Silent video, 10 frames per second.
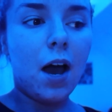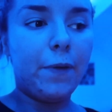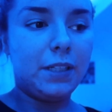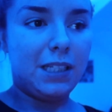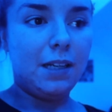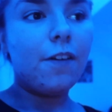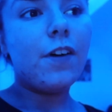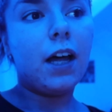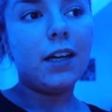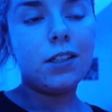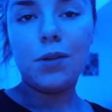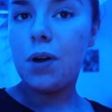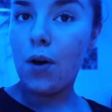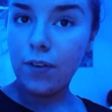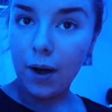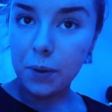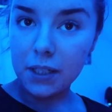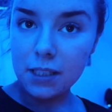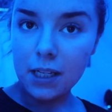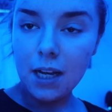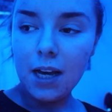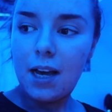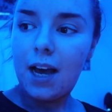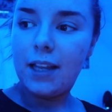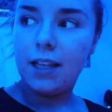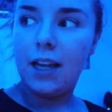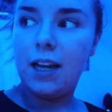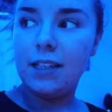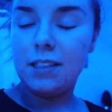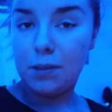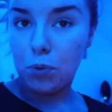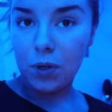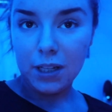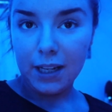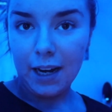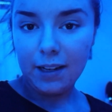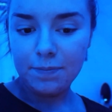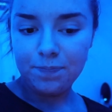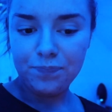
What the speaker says: I went to sleep for like 2.5 hours, and then I did some more cleaning.